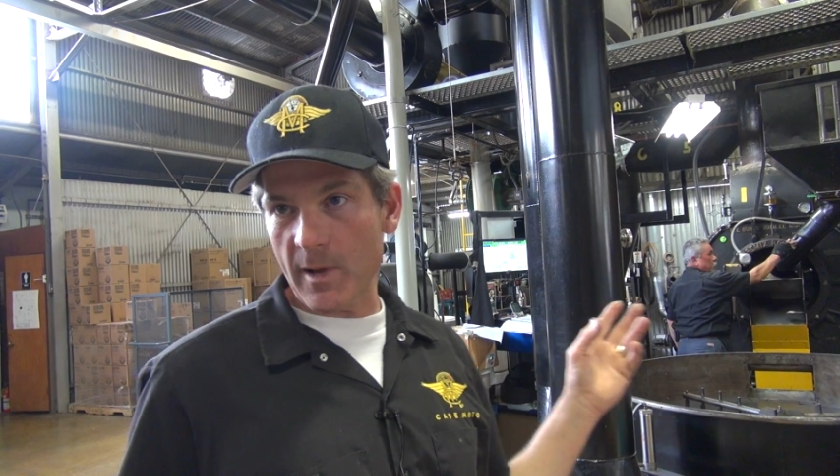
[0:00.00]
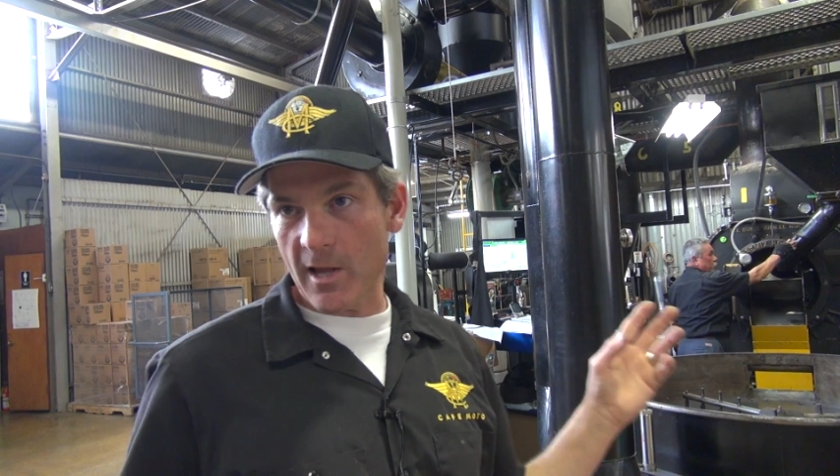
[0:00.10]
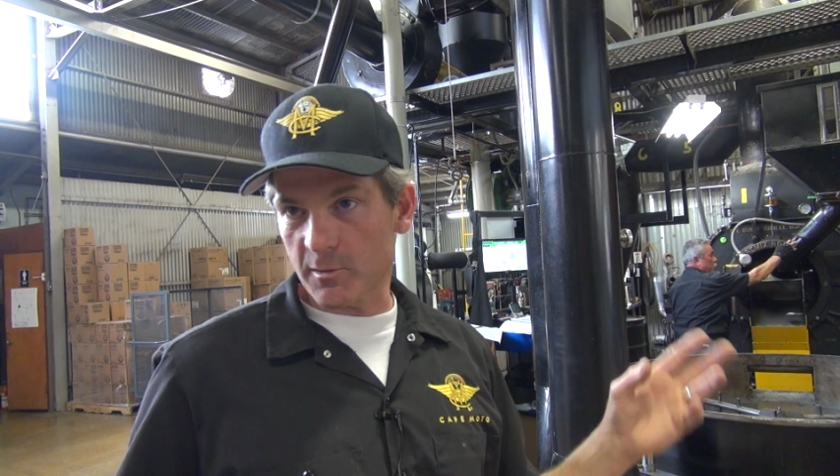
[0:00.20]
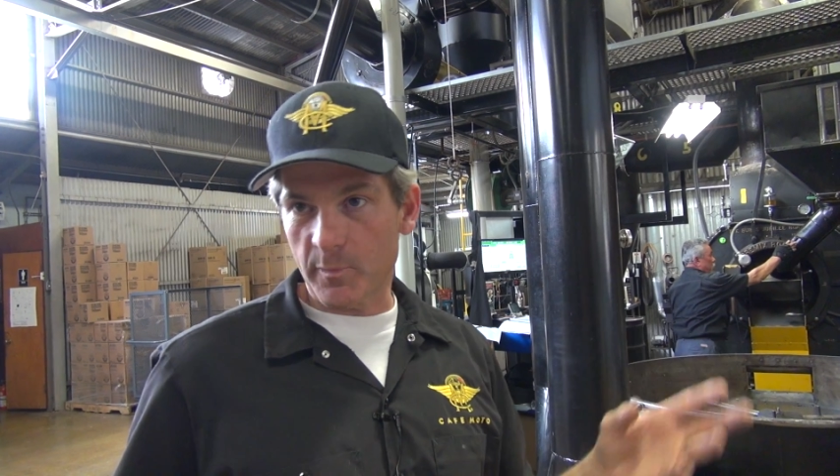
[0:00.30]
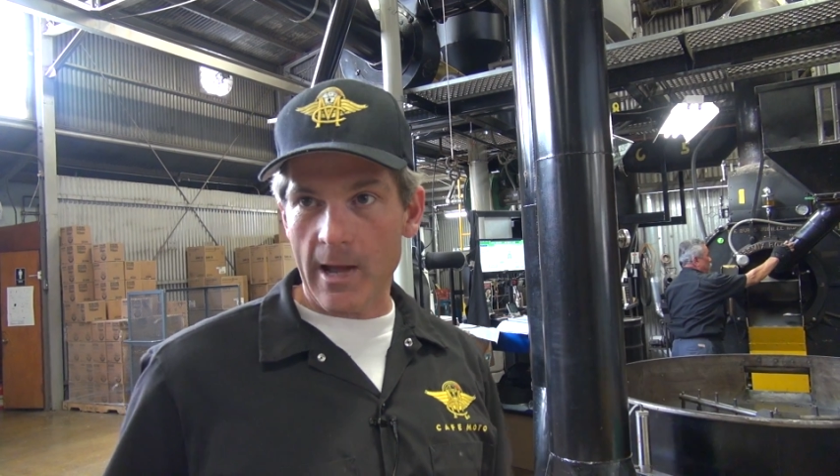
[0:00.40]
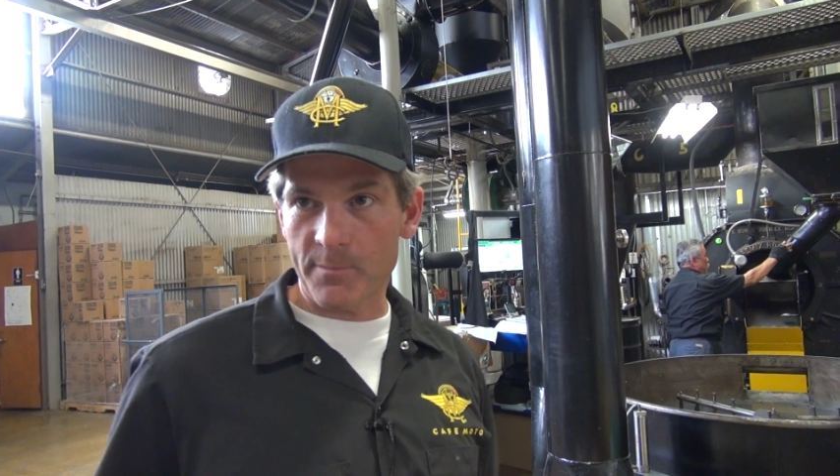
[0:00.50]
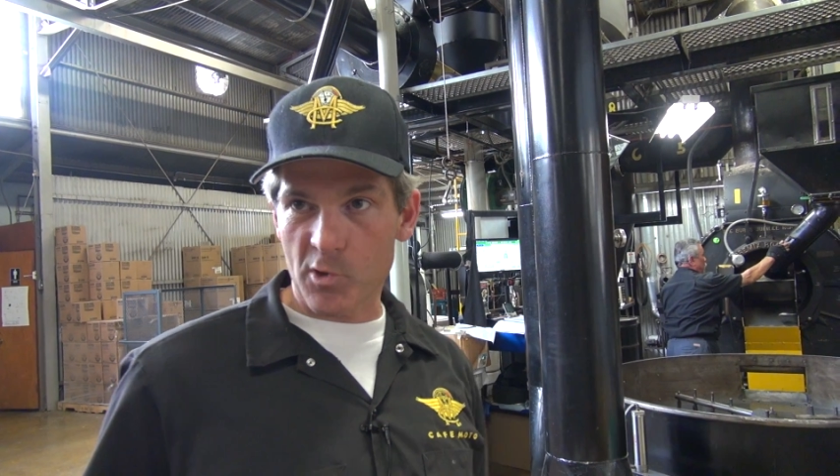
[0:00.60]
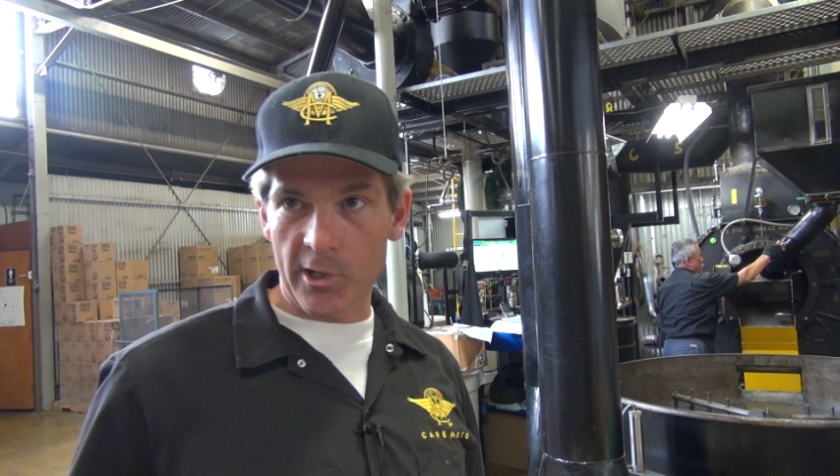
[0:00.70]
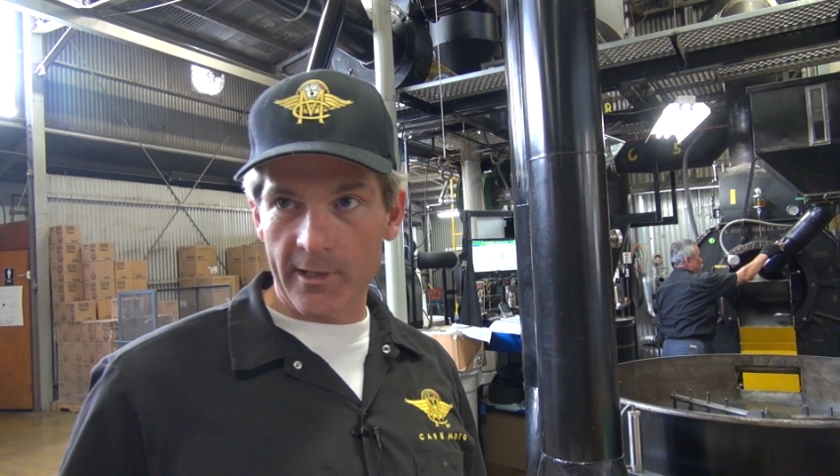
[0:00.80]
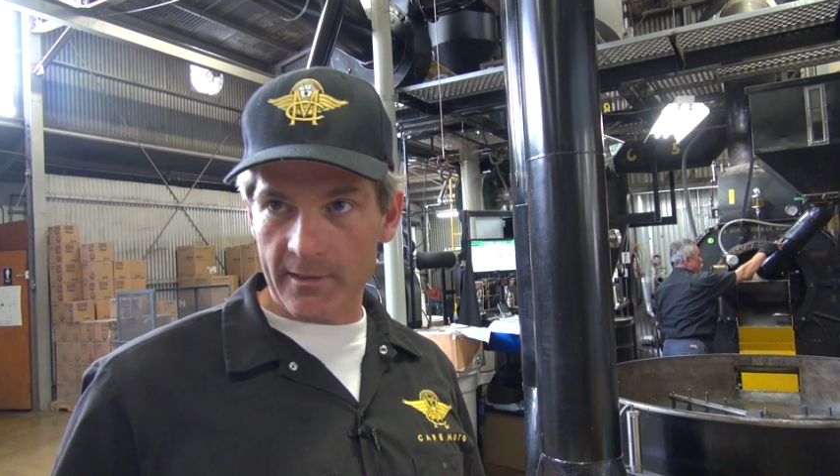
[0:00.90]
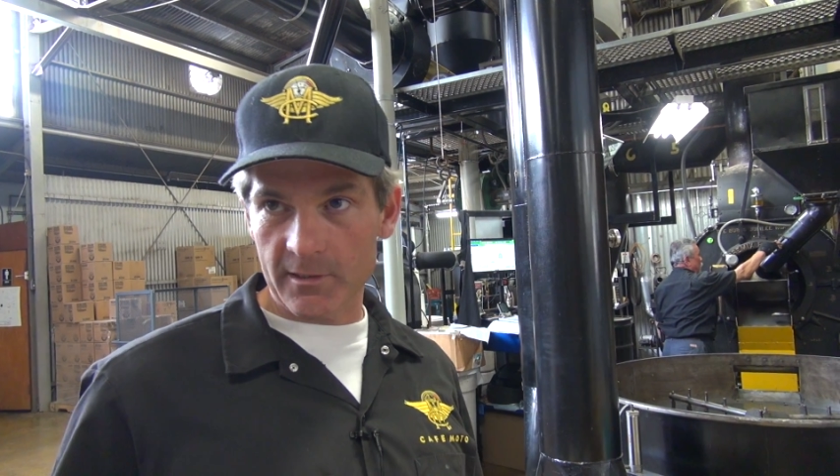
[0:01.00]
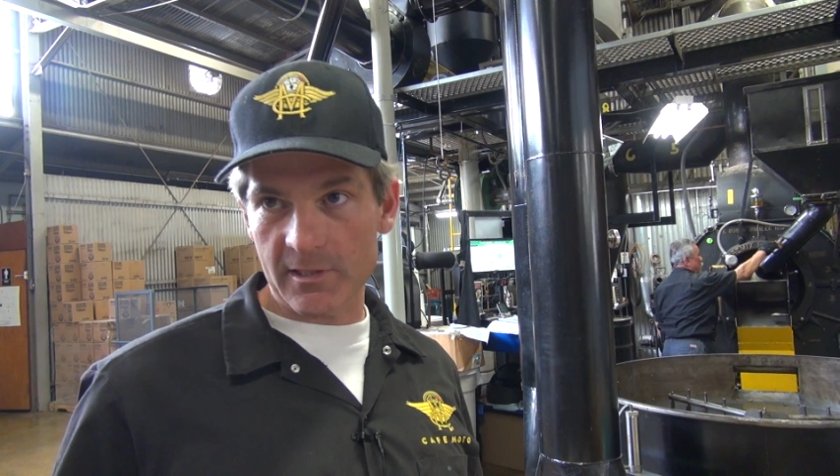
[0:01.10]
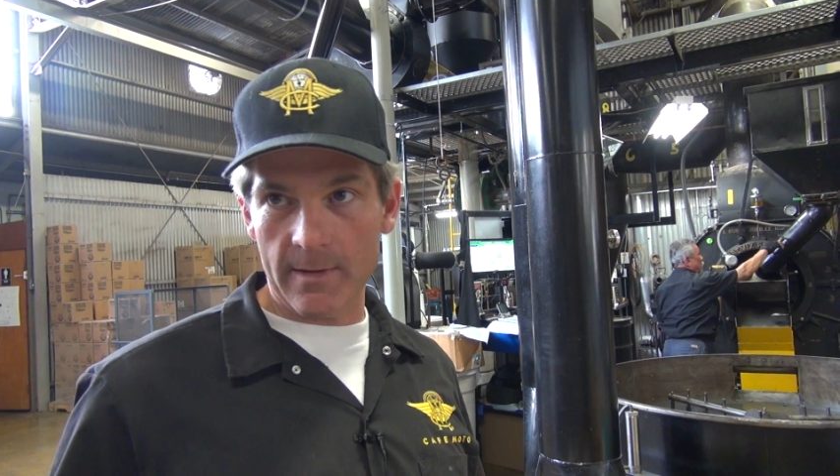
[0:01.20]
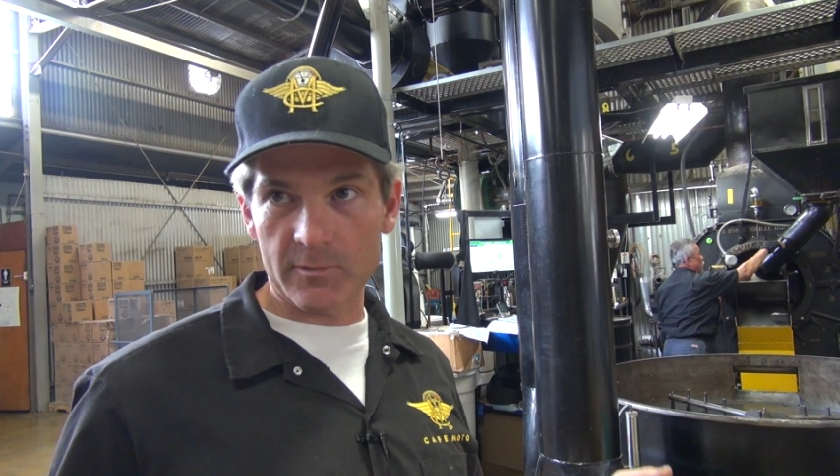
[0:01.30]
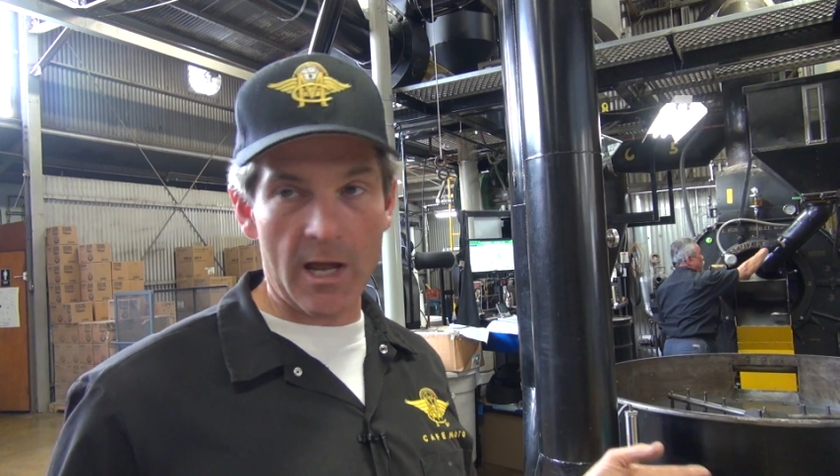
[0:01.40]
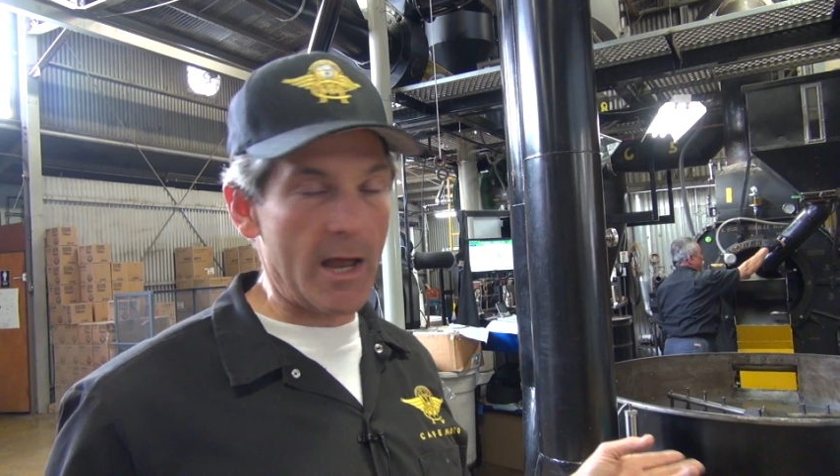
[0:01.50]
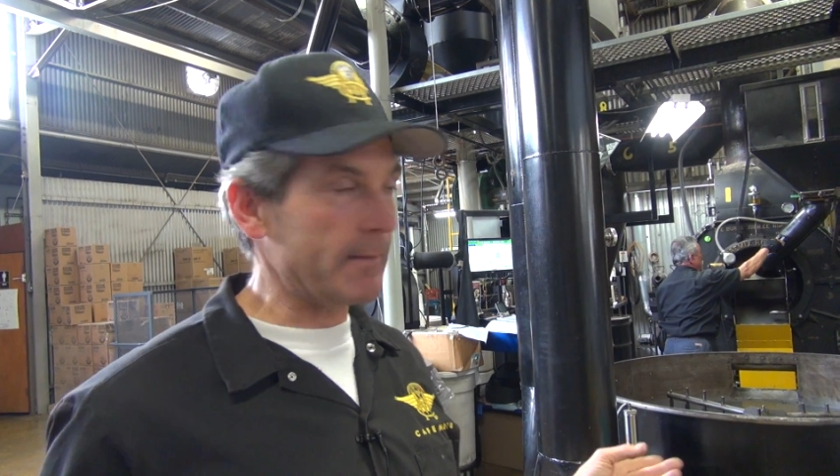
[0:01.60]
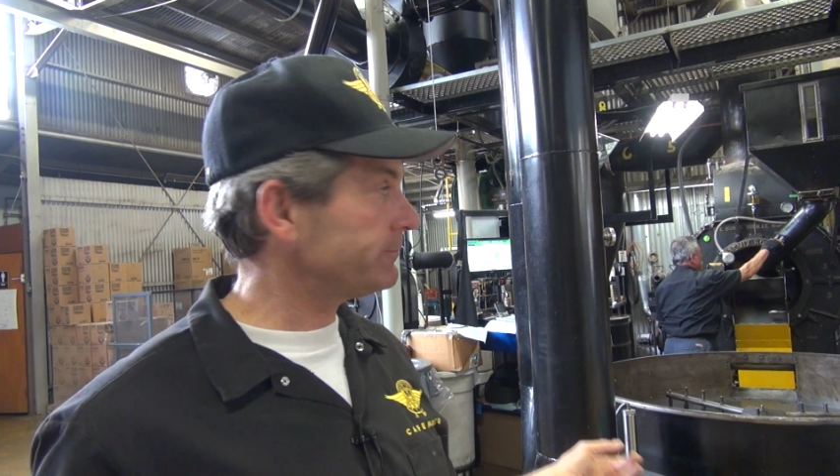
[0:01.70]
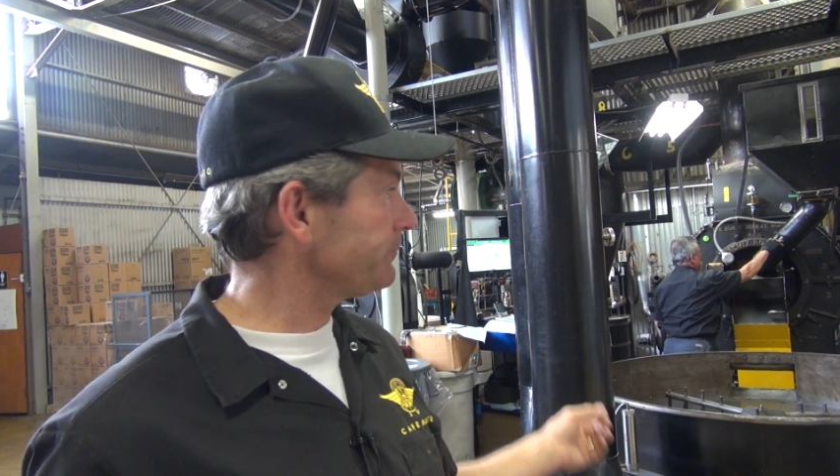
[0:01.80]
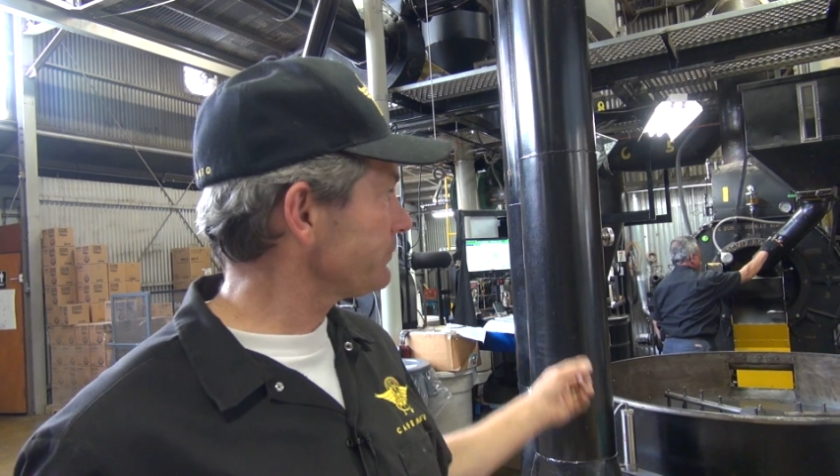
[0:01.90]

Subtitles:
pounds of popcorn at the same time.